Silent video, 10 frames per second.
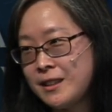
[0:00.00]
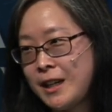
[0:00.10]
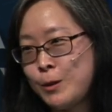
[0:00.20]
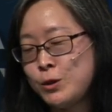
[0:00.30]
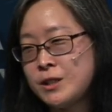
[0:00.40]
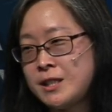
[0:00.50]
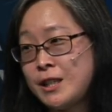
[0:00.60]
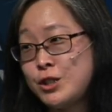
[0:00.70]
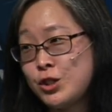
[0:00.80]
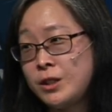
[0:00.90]
I will
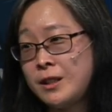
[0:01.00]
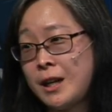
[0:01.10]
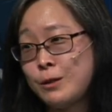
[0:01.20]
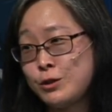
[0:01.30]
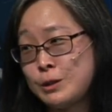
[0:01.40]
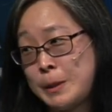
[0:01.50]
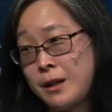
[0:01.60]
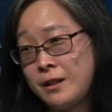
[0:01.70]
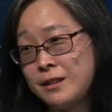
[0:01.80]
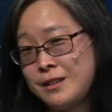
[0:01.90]
intentionally not
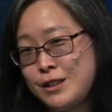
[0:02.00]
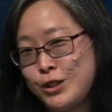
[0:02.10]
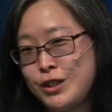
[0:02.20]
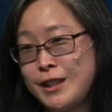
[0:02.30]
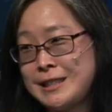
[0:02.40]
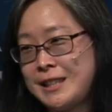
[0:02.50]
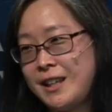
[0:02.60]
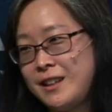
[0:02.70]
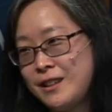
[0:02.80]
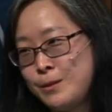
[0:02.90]
respond till the next day